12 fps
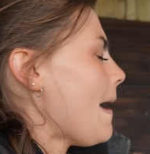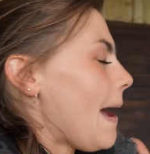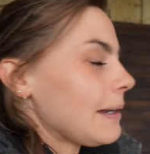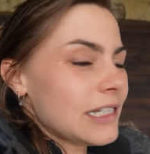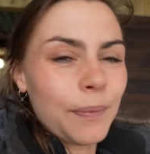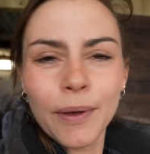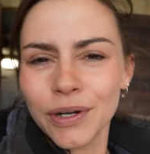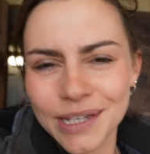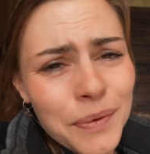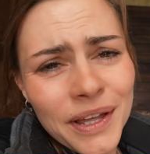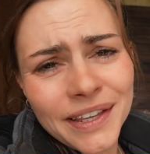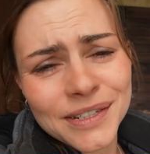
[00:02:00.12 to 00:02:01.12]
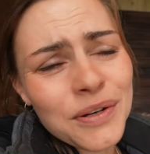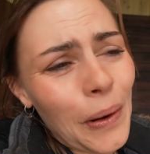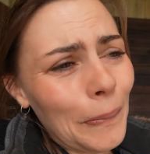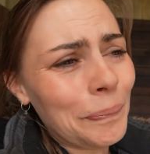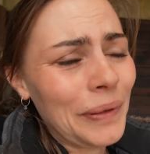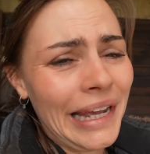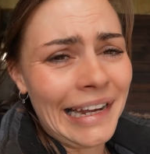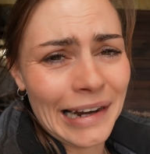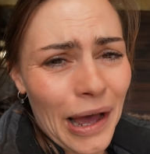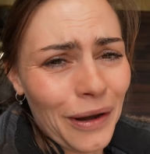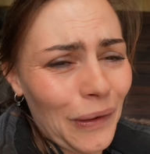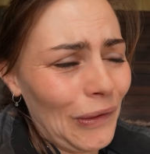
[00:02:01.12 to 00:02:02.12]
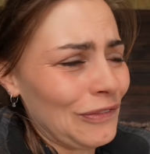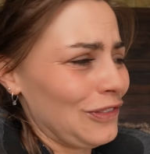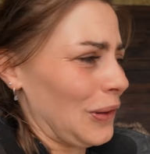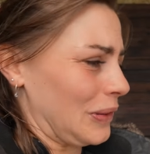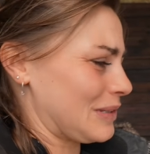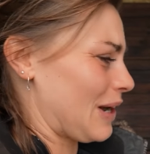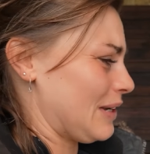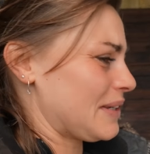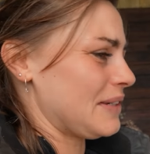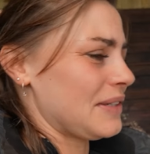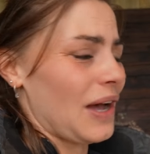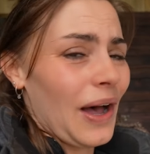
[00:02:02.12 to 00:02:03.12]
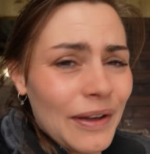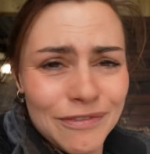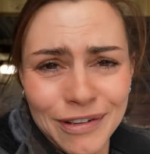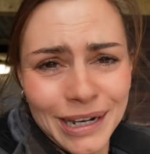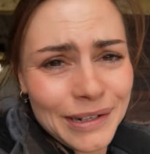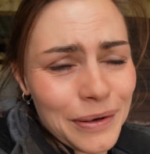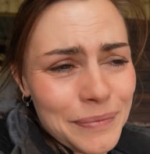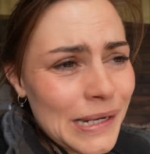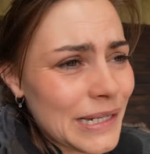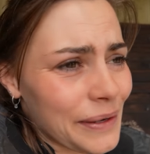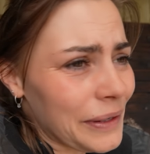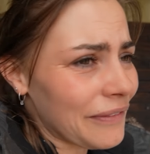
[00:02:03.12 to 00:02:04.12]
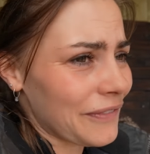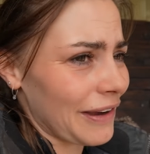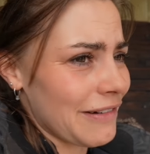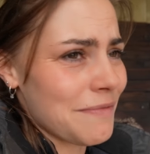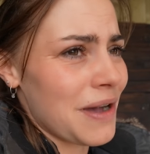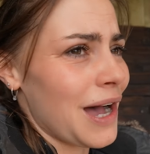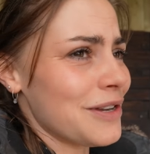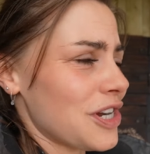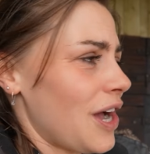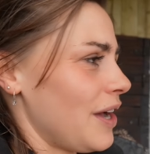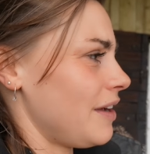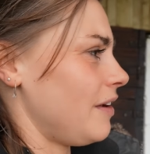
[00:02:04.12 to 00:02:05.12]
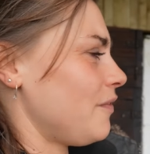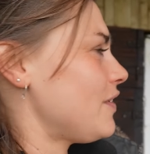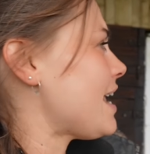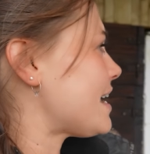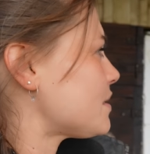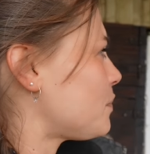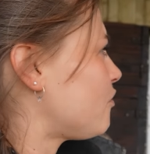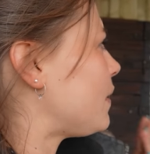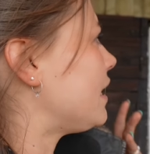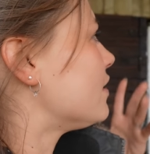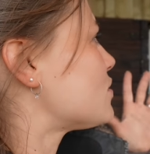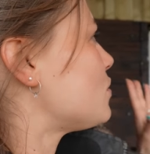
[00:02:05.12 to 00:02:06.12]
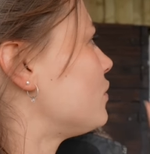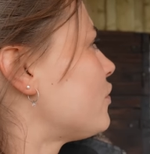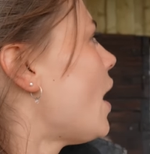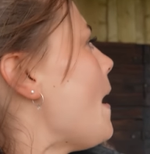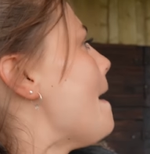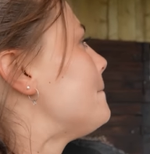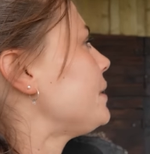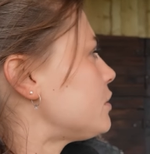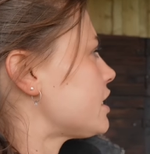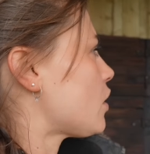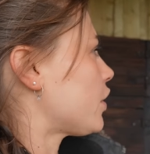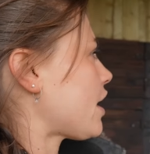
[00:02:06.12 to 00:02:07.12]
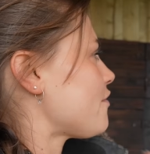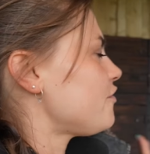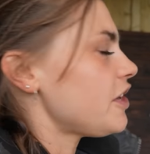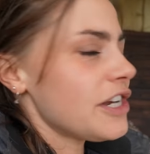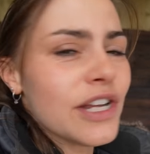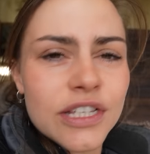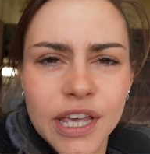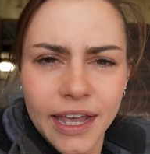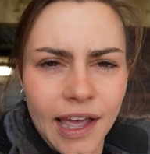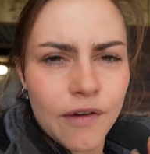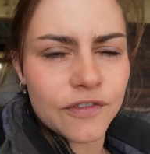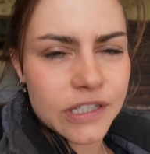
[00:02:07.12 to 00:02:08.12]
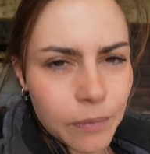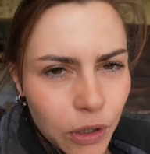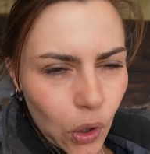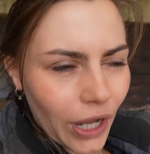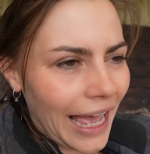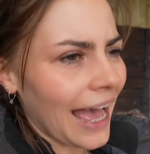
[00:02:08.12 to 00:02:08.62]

And to be honest, that's why there's not been a lot of vlogs, guys, because I've really not been doing very much. We've been sort of building on our fitness, getting out for some longer